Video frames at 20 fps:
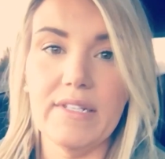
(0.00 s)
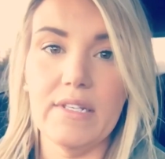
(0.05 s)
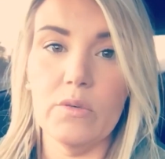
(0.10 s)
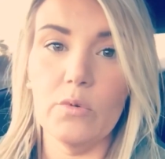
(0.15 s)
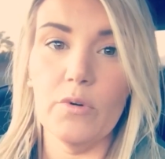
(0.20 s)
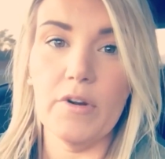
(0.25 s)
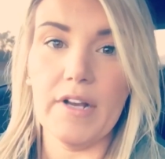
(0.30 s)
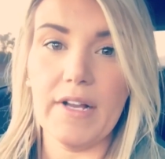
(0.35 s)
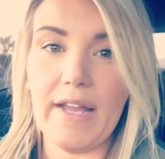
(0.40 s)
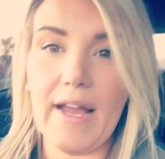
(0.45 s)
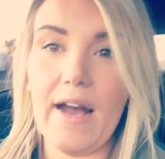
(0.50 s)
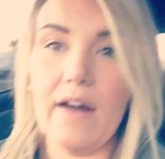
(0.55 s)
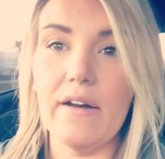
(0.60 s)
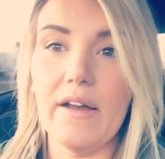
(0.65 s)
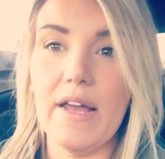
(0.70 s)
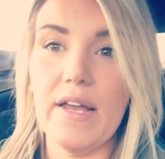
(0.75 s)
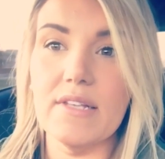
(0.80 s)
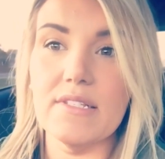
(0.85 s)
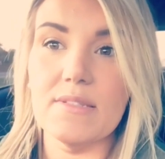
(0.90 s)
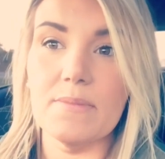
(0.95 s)
didn't work
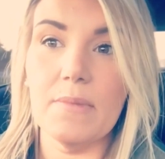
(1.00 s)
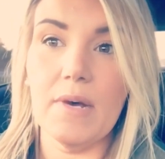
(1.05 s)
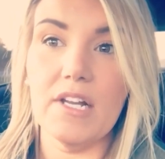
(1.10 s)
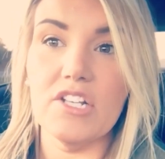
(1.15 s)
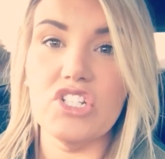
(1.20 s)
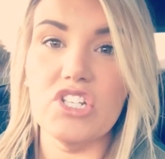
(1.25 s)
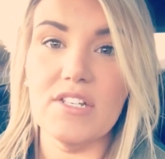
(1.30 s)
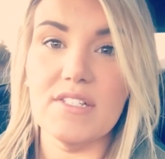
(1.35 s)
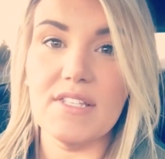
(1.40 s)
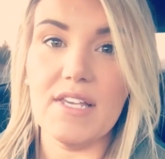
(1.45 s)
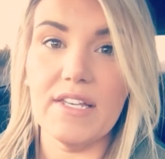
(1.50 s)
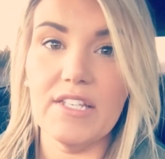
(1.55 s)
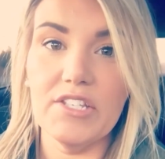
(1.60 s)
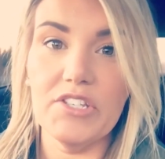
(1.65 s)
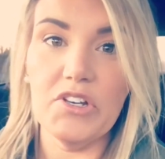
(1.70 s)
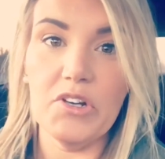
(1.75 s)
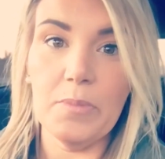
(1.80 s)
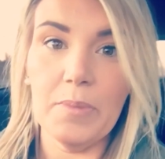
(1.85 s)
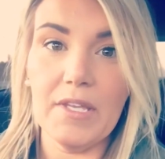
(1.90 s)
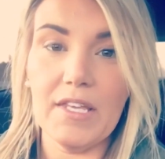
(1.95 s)
out as much as I
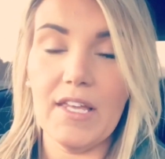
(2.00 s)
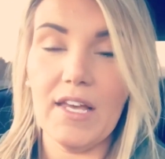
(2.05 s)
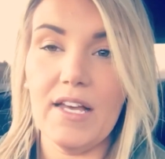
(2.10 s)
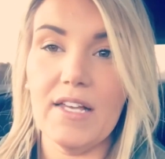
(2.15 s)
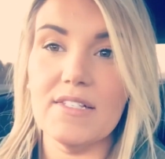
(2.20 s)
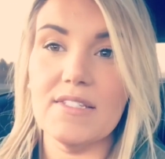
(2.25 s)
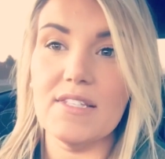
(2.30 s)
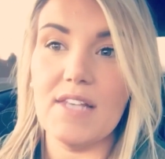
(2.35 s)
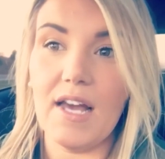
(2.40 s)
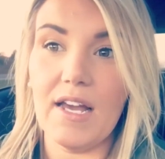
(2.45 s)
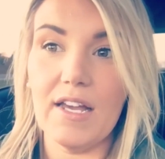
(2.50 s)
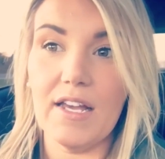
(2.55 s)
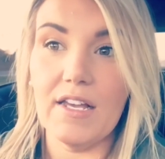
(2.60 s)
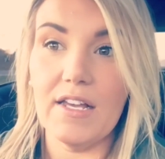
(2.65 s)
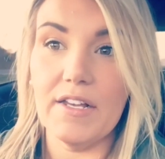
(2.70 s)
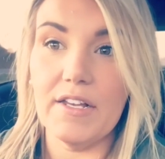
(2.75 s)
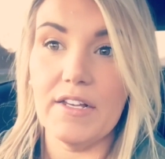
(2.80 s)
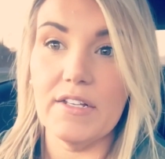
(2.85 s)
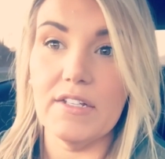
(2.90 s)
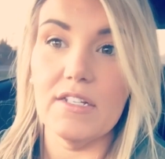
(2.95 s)
do because
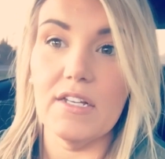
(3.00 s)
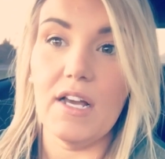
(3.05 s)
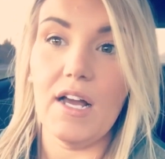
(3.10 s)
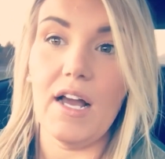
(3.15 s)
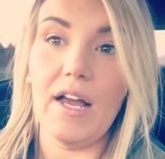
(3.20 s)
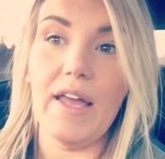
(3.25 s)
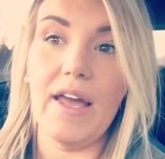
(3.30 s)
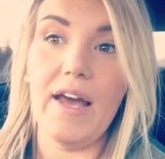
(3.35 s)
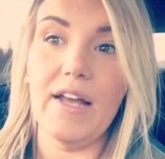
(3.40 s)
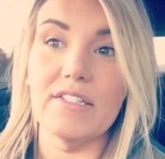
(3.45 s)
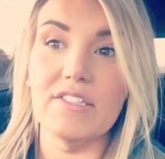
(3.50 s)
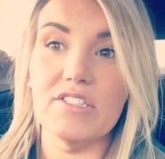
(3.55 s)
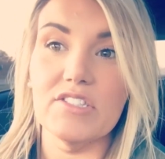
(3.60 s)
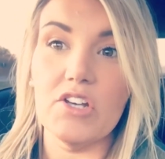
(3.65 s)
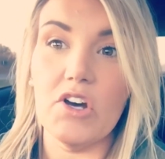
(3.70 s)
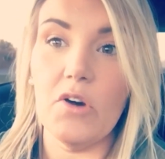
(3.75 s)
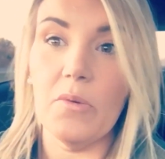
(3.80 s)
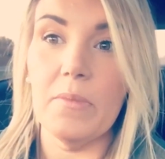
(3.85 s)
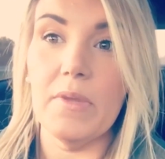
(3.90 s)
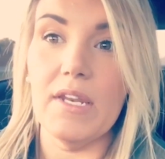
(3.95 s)
I had
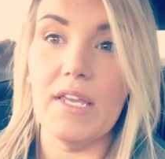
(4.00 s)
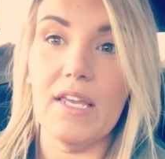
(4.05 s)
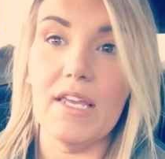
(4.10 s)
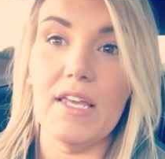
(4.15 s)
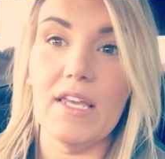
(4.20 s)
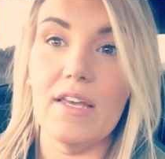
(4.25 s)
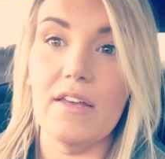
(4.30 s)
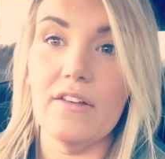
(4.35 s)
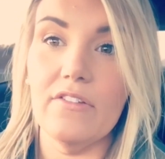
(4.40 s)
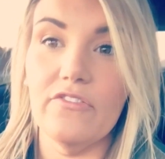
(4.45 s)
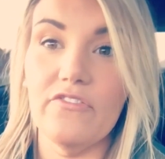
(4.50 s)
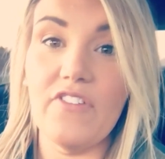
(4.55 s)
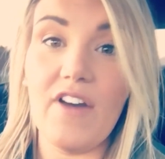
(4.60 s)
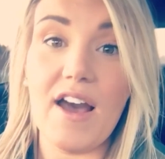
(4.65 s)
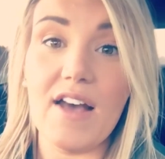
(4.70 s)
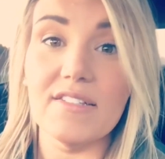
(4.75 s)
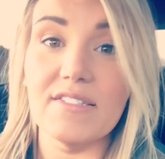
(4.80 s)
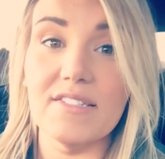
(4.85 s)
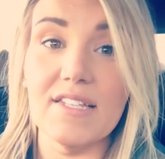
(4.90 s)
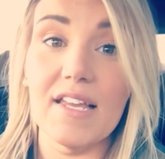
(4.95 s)
so many
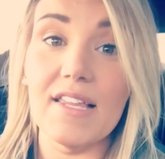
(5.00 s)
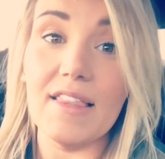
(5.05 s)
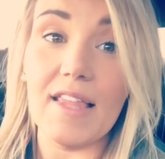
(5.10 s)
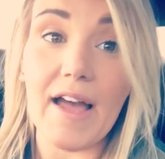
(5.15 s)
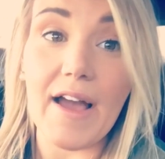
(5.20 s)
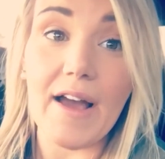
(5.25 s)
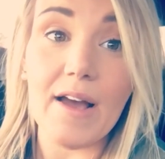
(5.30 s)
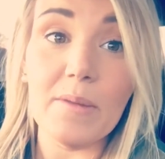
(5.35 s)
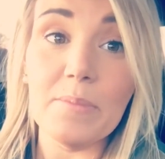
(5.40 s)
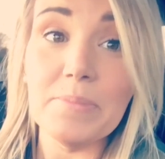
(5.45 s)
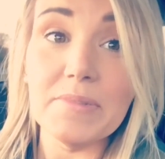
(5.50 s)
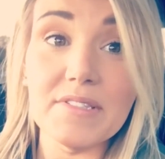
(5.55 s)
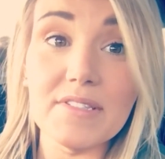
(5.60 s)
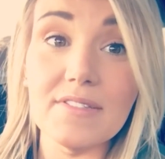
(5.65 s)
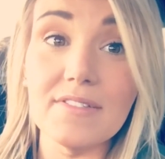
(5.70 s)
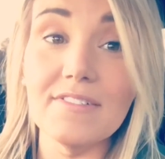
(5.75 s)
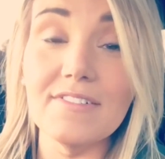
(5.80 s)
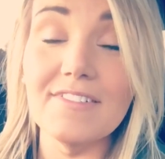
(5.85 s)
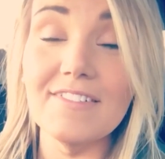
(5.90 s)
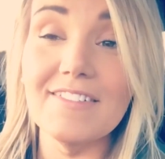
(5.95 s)
fasting
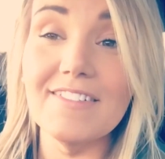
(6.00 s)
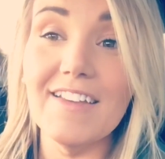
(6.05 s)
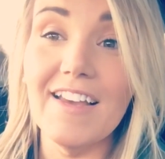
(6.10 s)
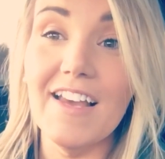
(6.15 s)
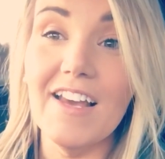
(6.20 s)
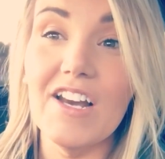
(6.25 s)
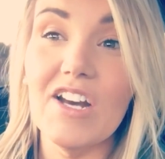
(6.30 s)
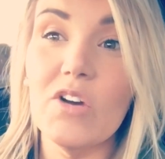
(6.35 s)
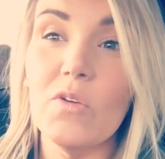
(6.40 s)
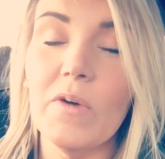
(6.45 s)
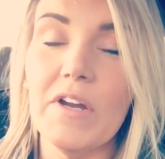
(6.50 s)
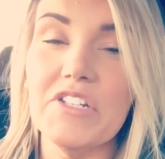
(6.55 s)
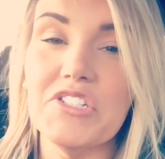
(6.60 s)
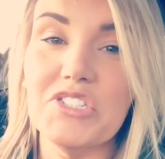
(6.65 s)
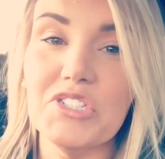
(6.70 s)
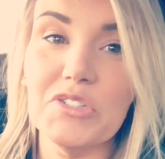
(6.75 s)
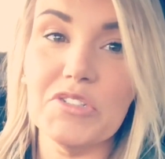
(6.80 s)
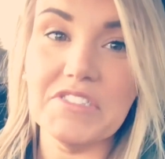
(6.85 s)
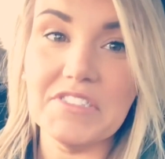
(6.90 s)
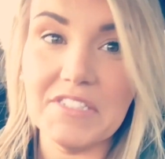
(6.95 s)
labs,
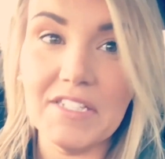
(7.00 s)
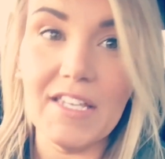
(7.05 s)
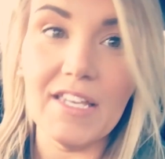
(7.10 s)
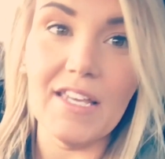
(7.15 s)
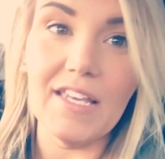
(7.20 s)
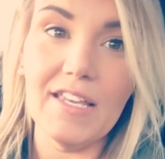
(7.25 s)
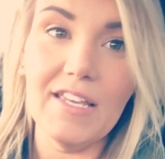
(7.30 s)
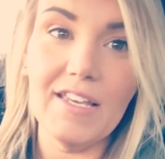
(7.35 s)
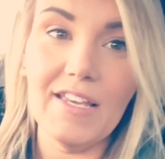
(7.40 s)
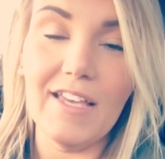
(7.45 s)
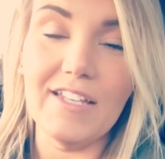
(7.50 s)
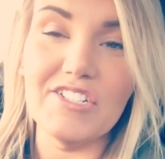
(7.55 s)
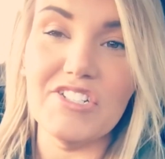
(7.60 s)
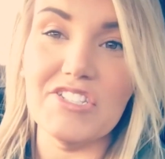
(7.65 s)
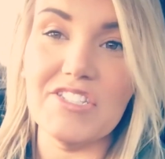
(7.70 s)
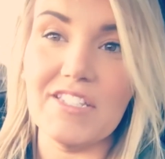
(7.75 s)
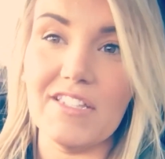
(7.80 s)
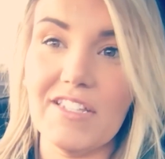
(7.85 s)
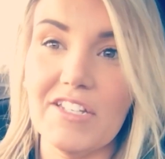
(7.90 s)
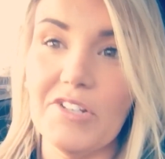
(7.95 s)
which you'll see in
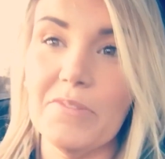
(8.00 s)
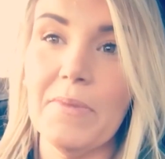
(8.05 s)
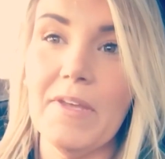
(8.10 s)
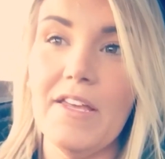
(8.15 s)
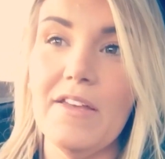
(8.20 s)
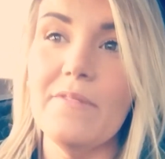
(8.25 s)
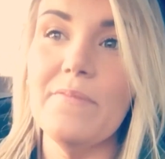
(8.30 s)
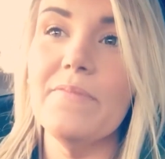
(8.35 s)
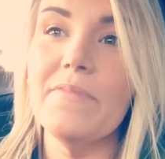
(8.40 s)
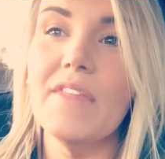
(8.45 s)
just a little bit.